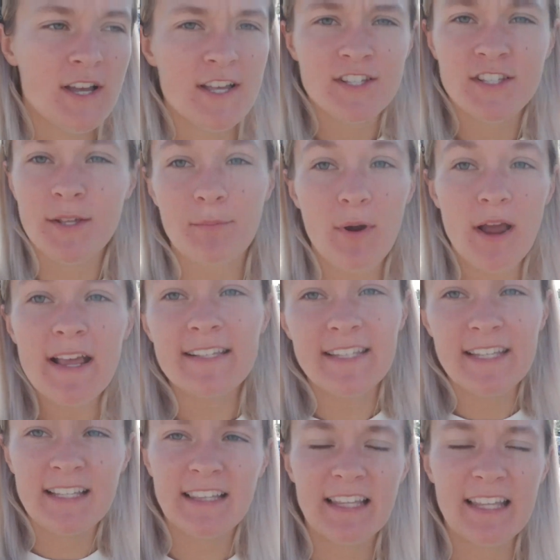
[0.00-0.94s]

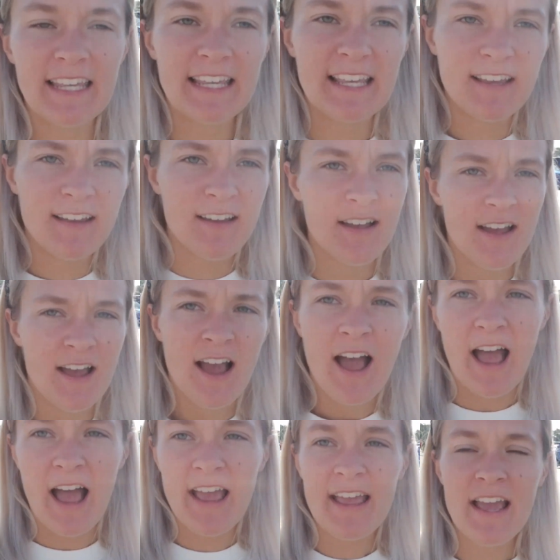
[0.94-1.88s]
Surprisingly,
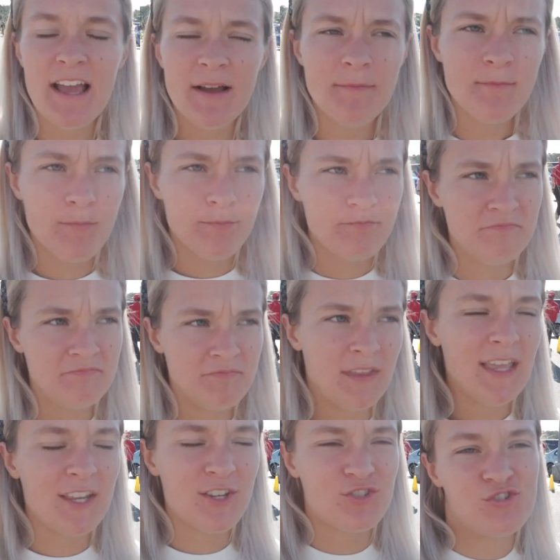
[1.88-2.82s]
I am
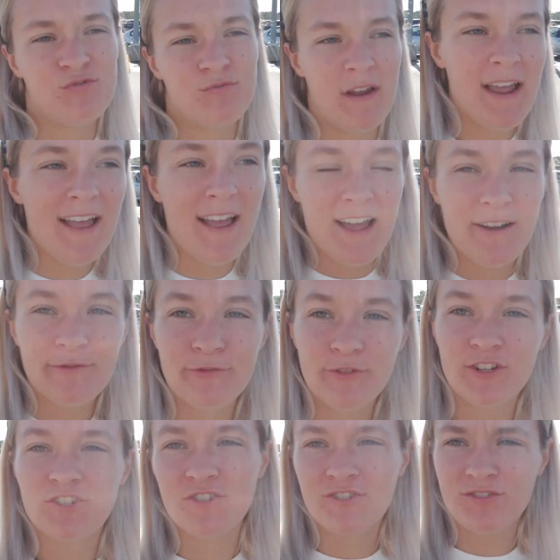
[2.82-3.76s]
in Giraffe,
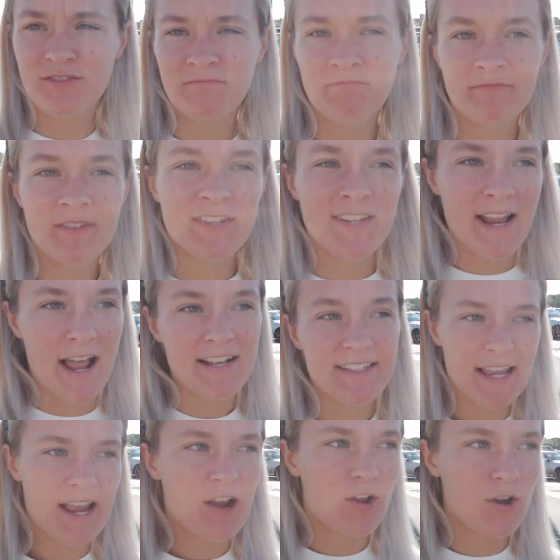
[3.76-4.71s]
which is not
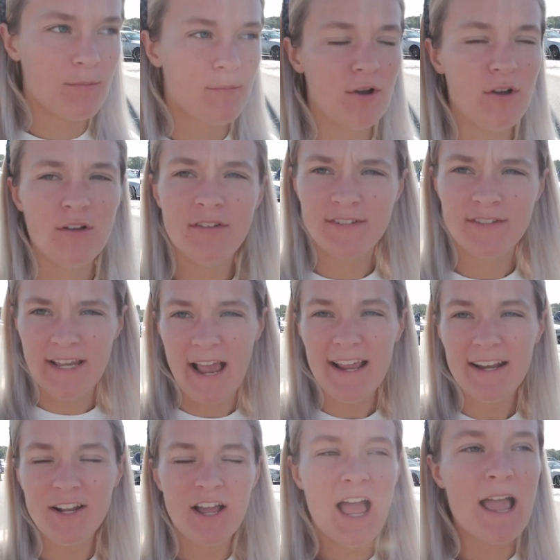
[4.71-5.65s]
terrible.
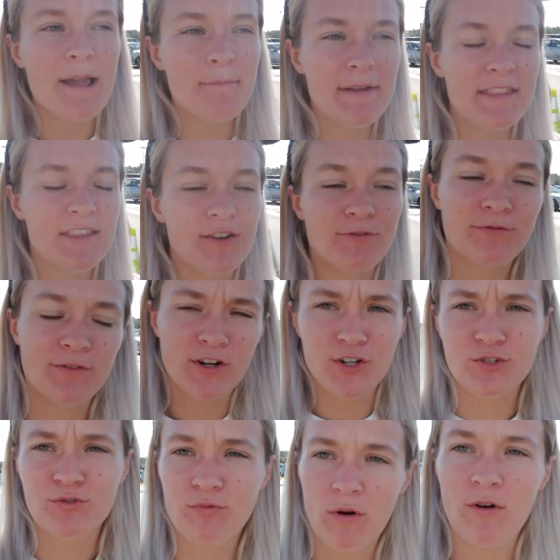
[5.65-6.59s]
I'm in the
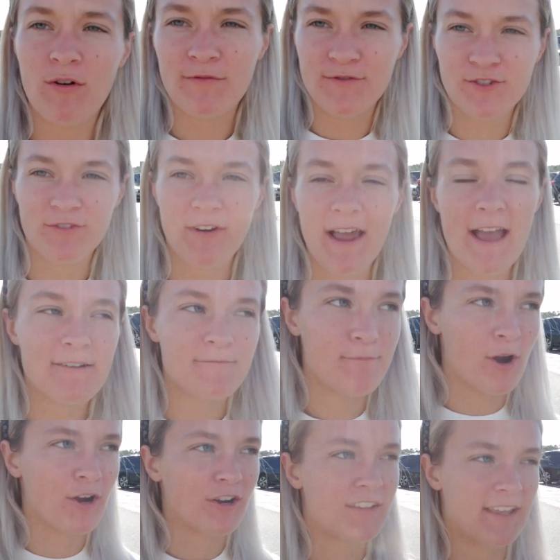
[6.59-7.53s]
first row of Giraffe
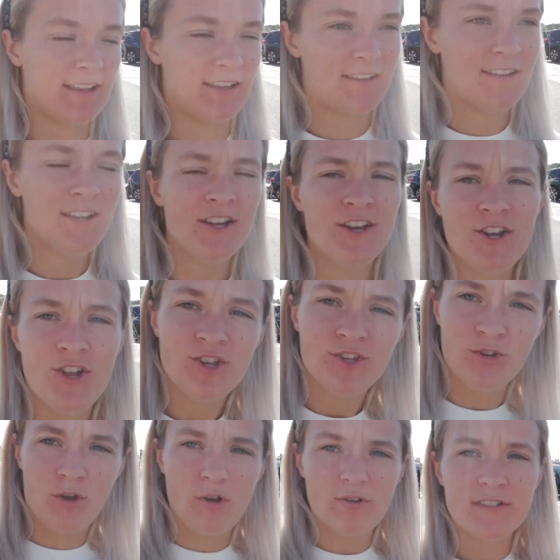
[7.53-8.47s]
parking.
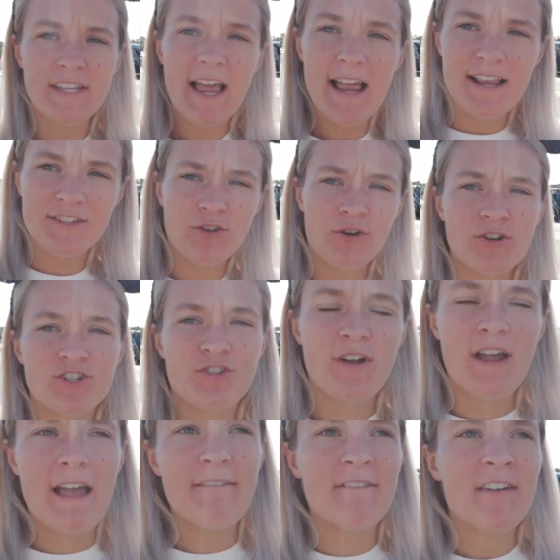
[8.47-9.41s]
So it goes Dinosaur,
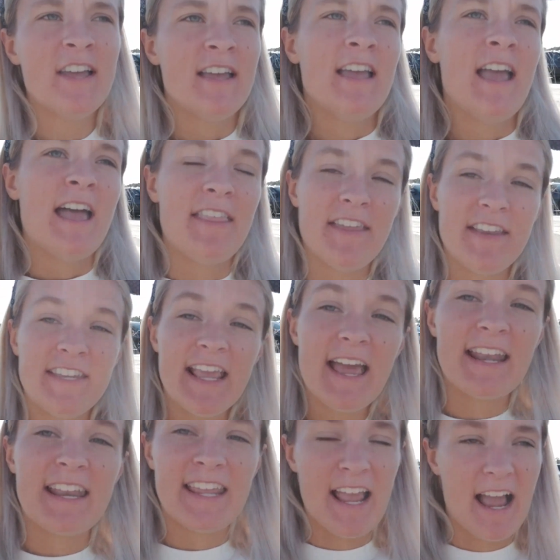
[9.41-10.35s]
Giraffe, and then
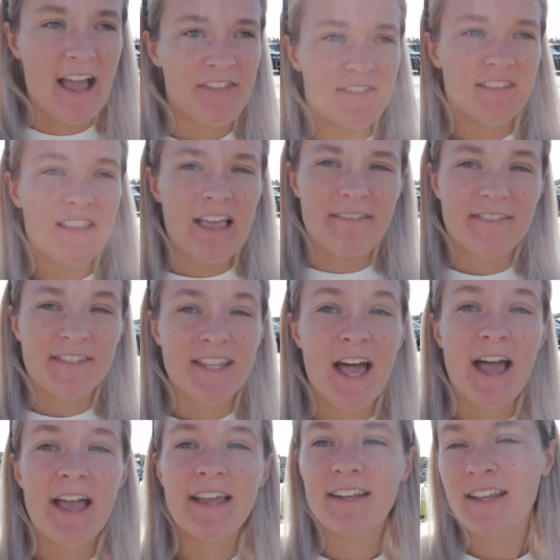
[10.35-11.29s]
Yeti on the left
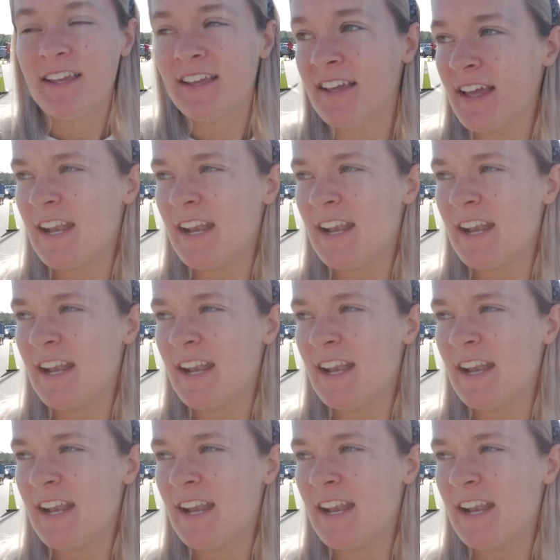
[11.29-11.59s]
side.